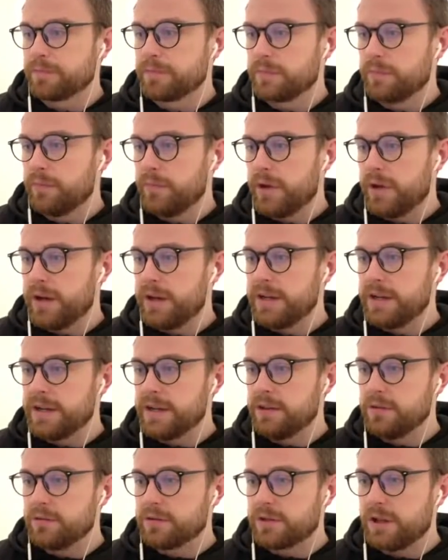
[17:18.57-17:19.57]
But I did
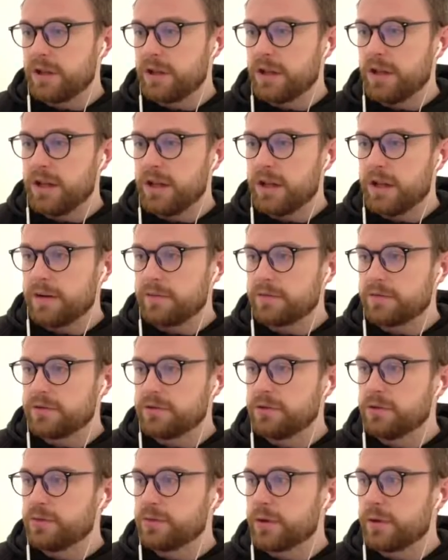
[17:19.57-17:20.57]
lose a lot of
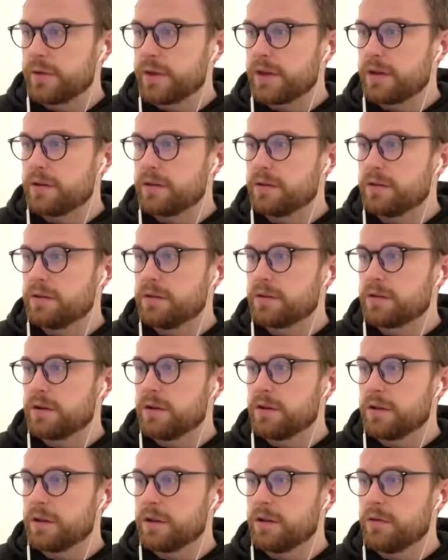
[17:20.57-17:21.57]
troops over there. Look,
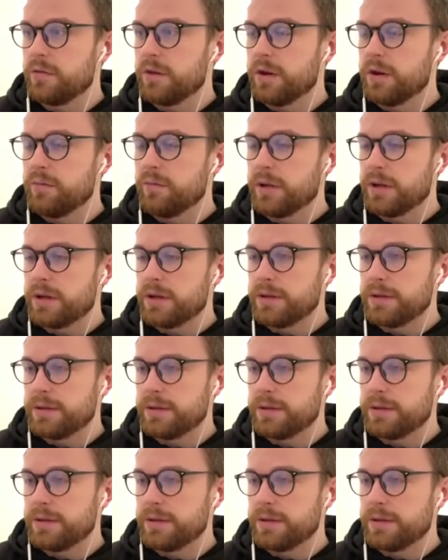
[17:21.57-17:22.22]
all the green blood.